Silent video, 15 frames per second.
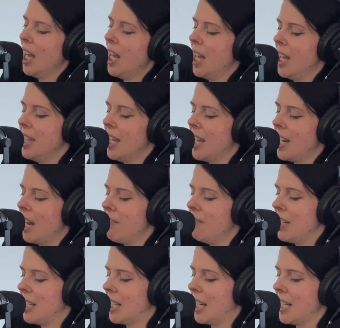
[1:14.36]
and then I
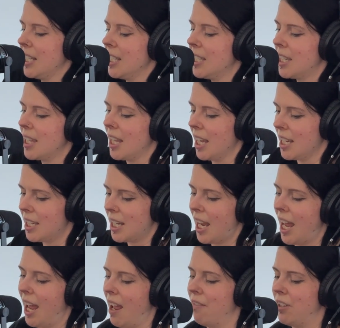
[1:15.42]
realized that
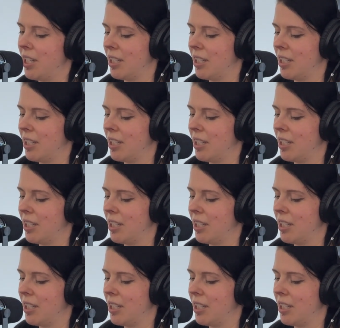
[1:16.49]
every